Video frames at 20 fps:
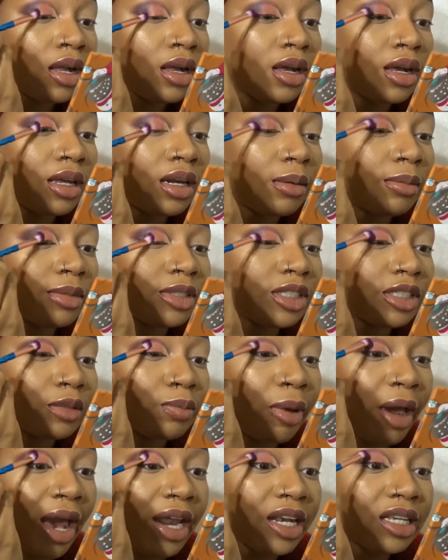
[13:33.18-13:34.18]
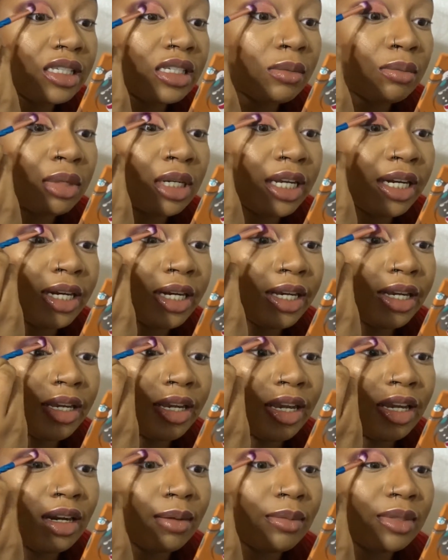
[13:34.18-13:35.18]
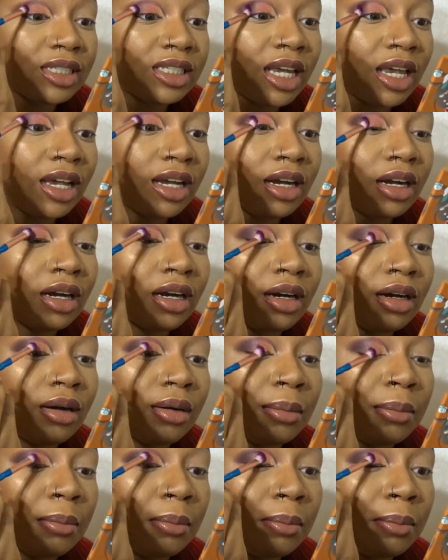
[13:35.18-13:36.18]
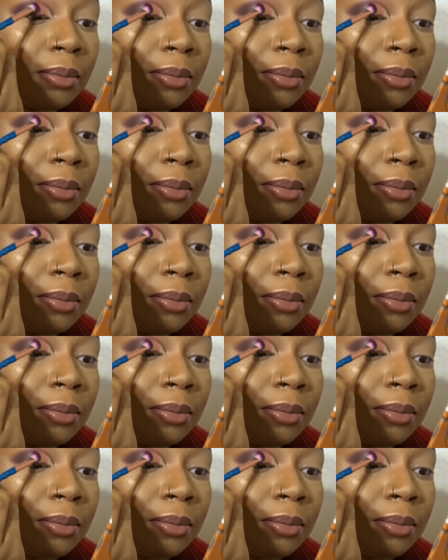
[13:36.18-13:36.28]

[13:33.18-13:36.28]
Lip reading: And I'm going to just pat it to blend it. And I'm going to take, let